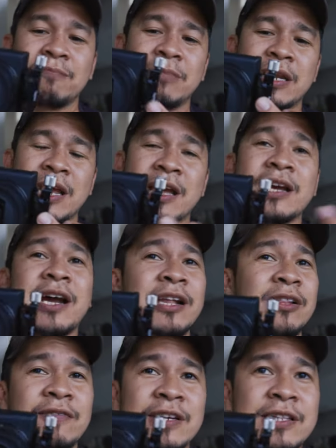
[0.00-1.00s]
But I
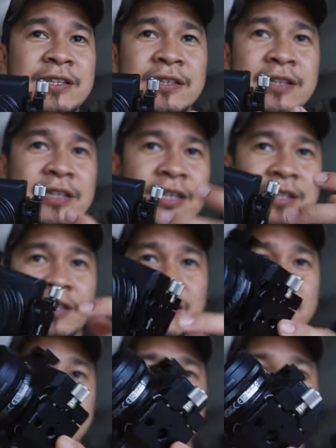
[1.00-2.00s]
love it, and
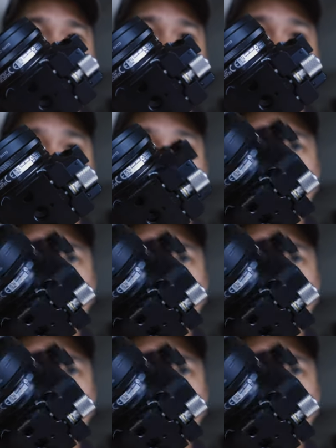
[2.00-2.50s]
then yeah,